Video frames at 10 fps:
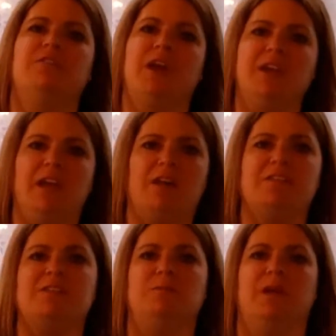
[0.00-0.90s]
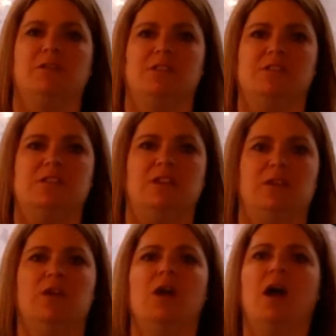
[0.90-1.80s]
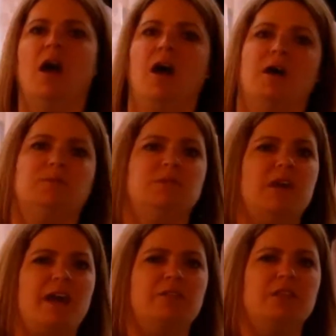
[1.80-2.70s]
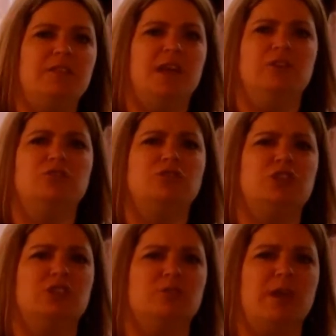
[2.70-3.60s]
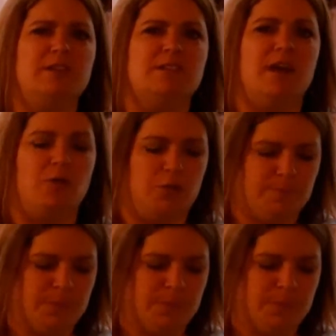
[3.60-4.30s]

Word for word: fatty acid balancing, dialing that nutrition right down.